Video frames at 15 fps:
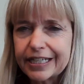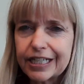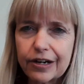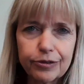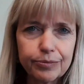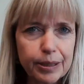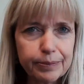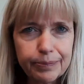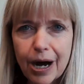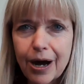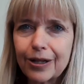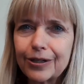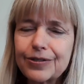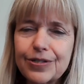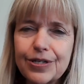government
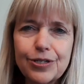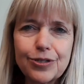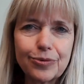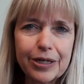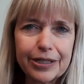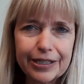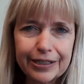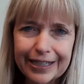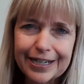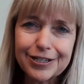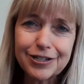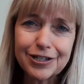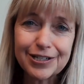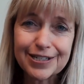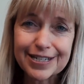policies,
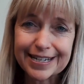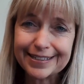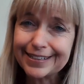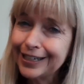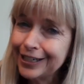regulations, and